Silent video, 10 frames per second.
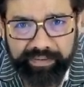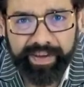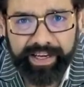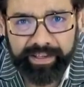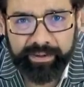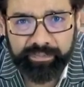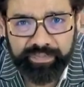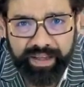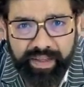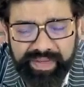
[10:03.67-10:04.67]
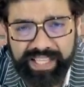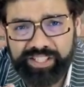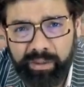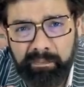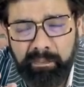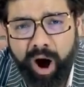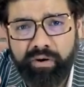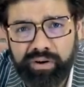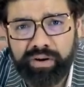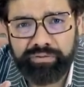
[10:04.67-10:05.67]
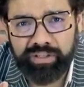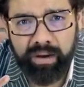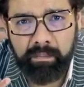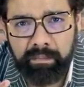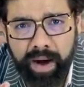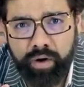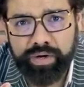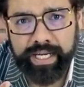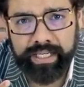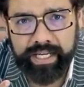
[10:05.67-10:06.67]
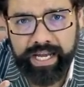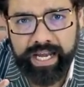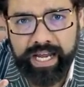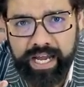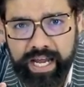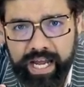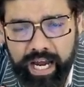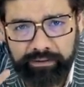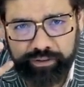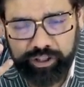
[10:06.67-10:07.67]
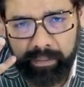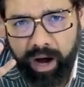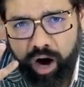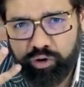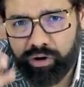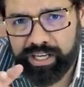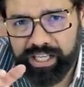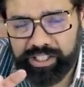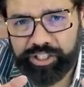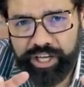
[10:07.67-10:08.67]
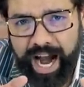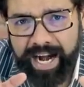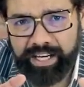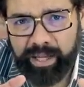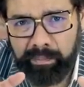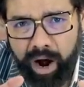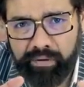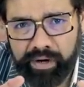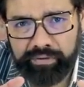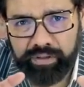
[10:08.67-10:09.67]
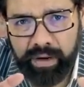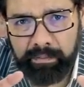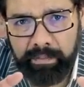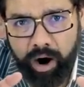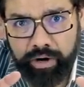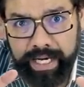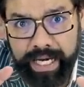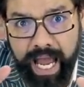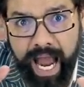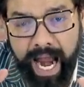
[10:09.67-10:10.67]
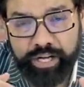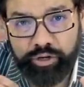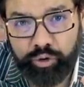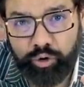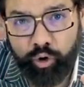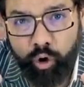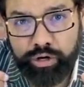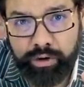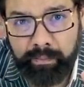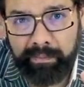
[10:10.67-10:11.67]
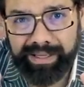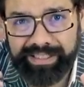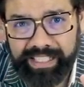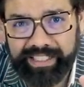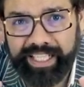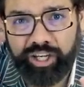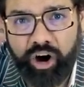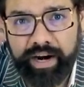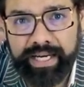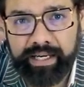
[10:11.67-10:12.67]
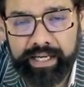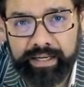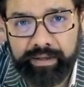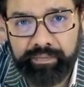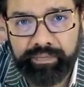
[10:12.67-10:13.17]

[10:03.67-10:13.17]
thing. That's the power of compounding. If somehow you understand the power of compounding and you grow your business accordingly,